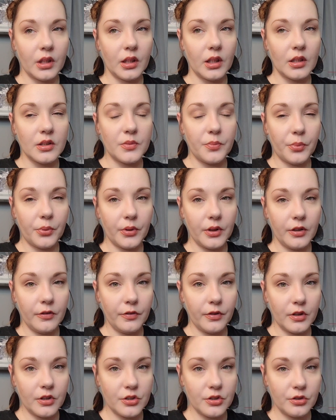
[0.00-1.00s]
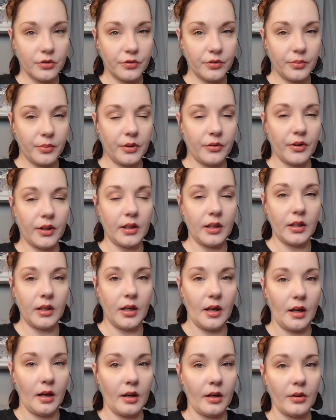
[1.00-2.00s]
It's pretty functional for me right
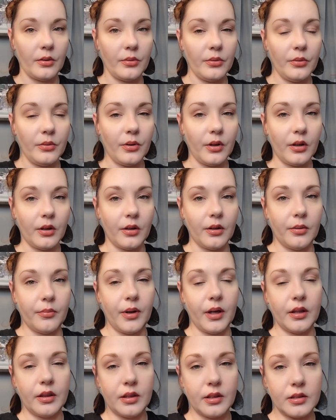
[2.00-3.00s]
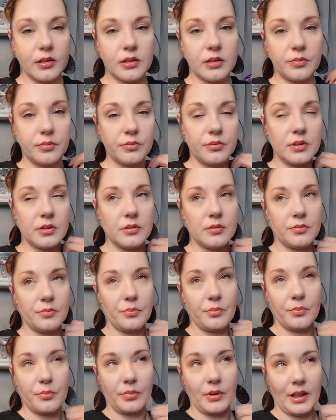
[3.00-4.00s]
now, at this
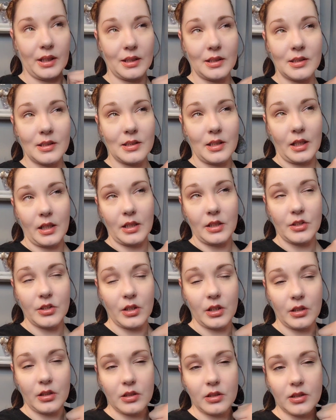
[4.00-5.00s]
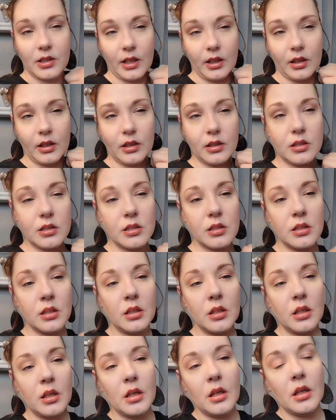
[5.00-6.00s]
like stage and at the second.
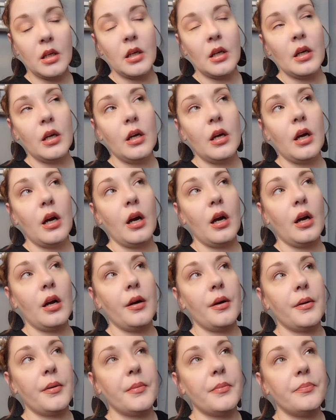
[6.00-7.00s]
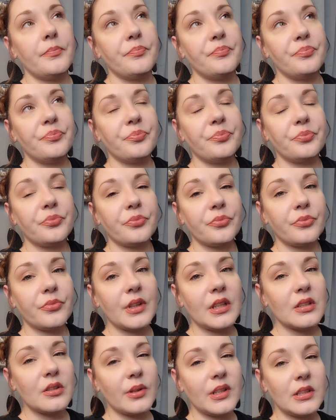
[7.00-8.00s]
So
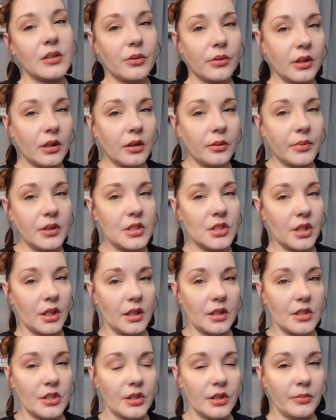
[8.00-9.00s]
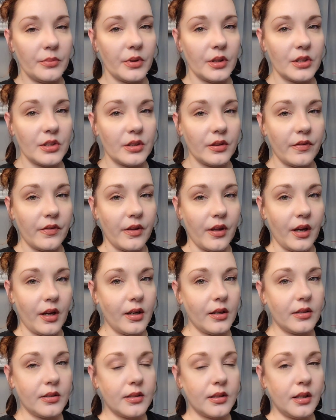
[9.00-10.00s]
I don't think I'll be changing much of
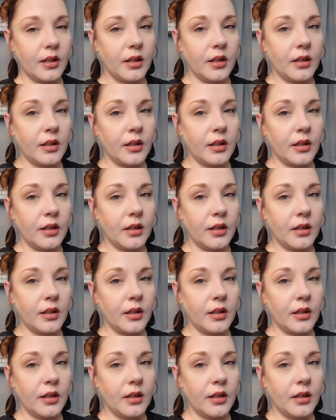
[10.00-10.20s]
that.